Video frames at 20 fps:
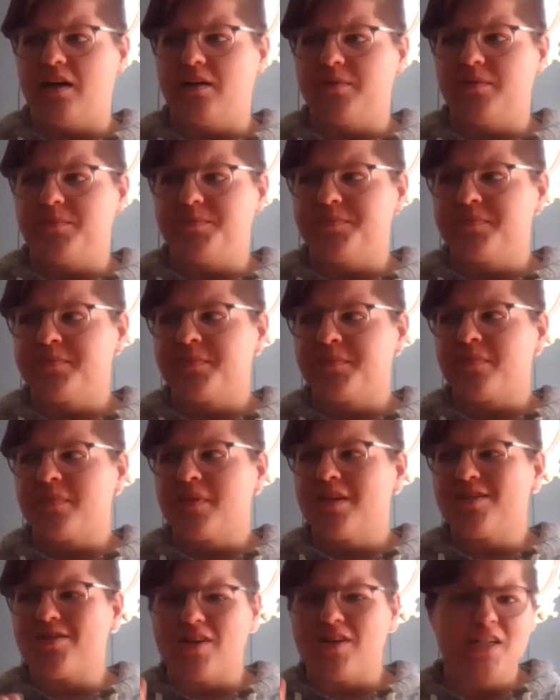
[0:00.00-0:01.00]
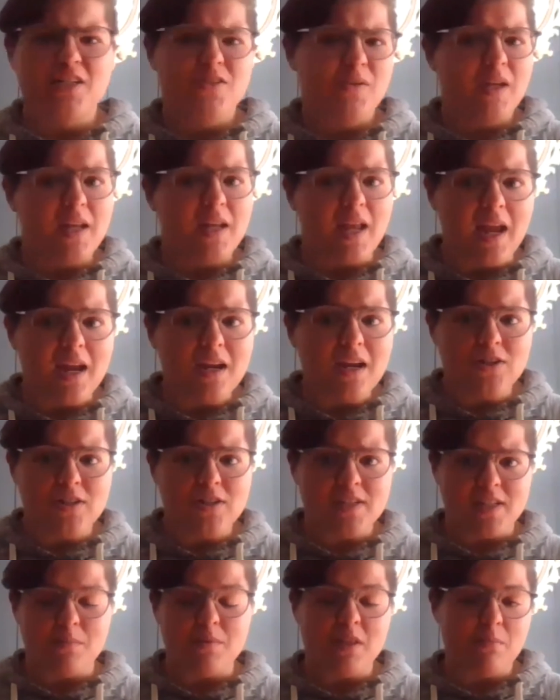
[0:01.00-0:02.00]
starting to
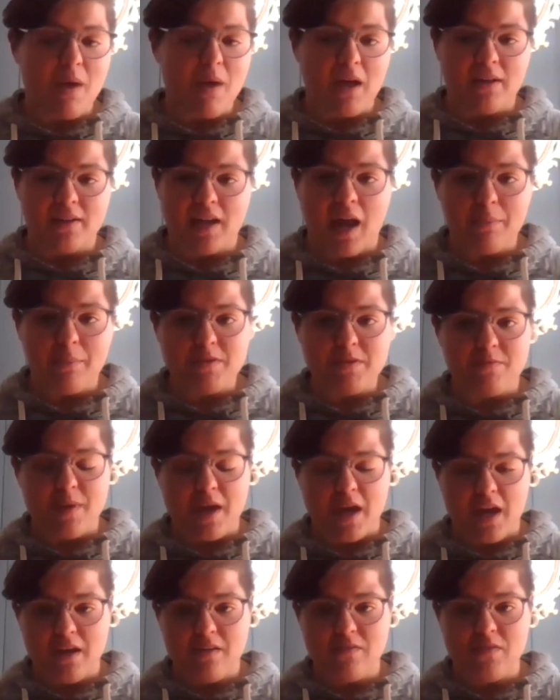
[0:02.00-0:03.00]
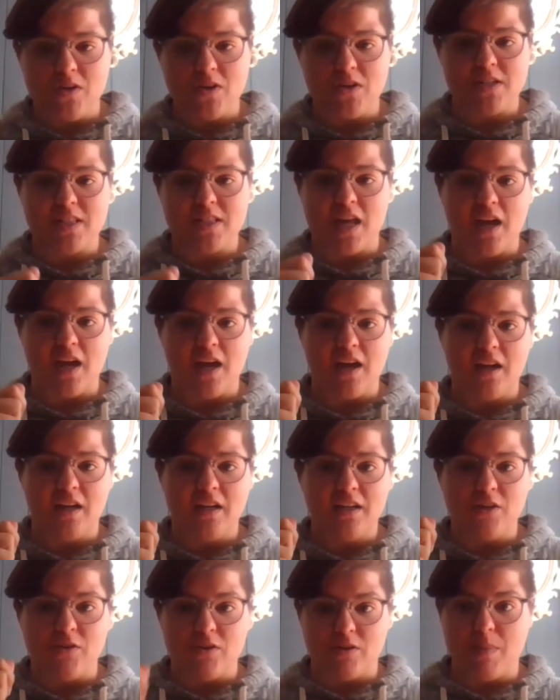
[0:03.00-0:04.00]
engage in some of the maladaptive behaviors
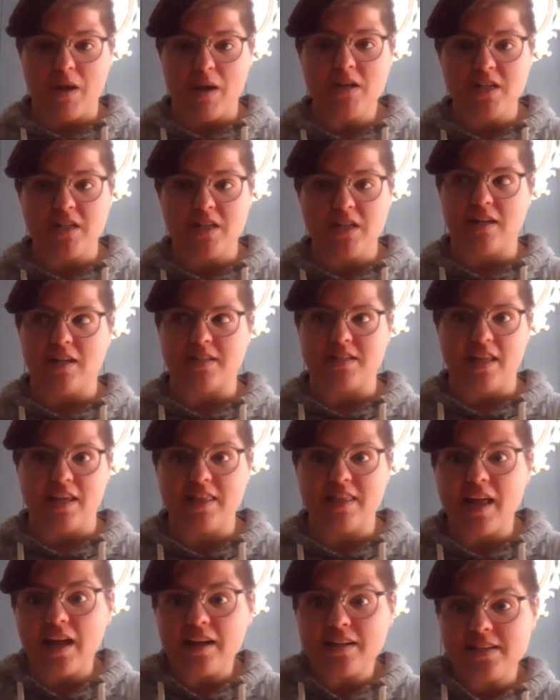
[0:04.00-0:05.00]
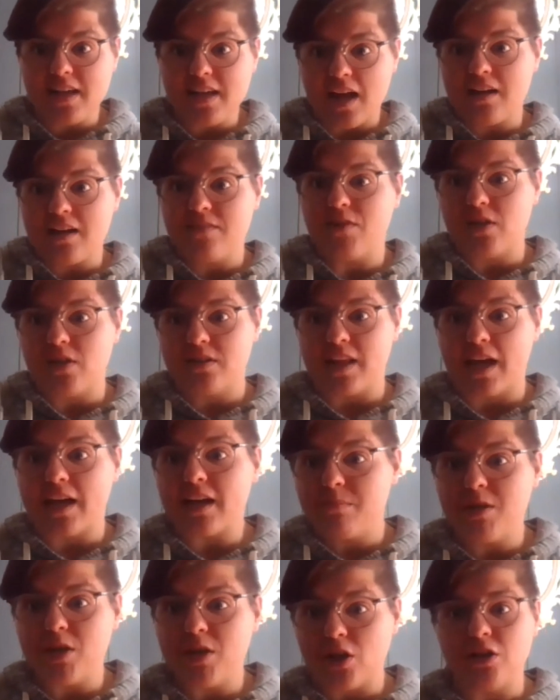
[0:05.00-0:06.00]
that you had mentioned, Kelsey, like that
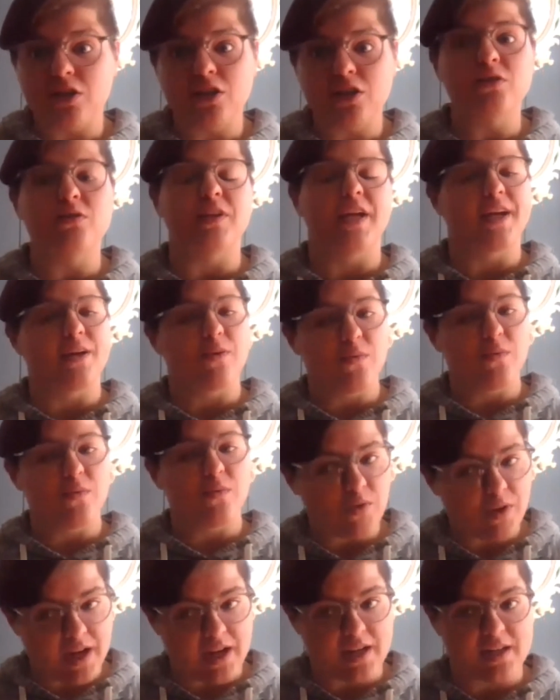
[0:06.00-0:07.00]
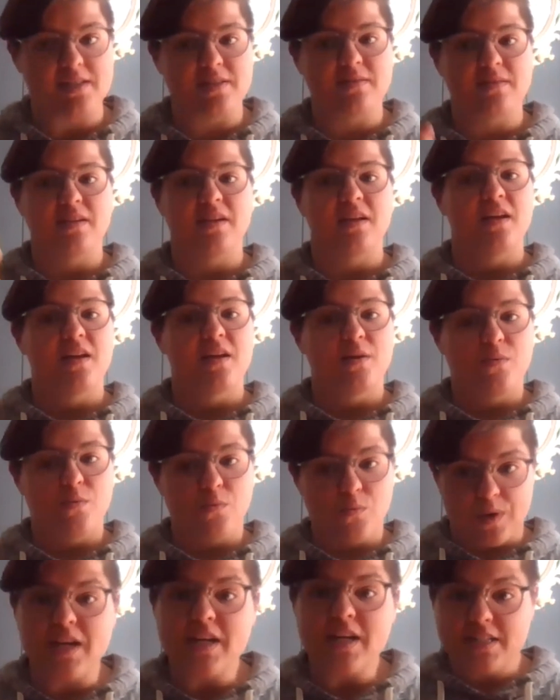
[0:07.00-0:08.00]
can be a clue, like, okay,
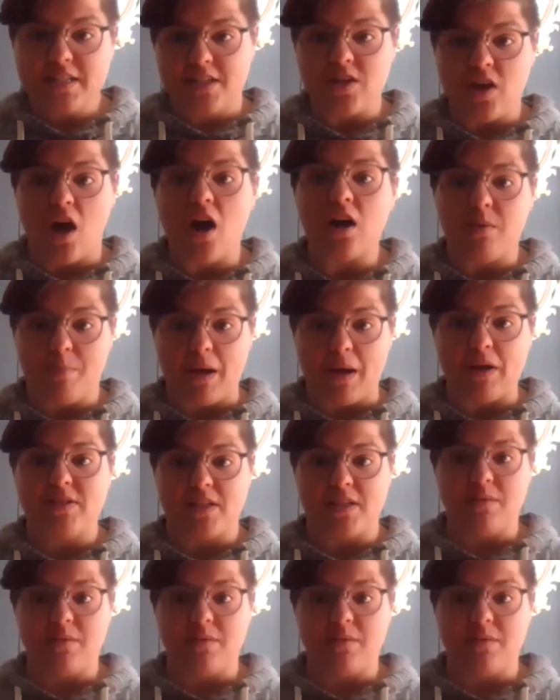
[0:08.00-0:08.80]
we need to talk about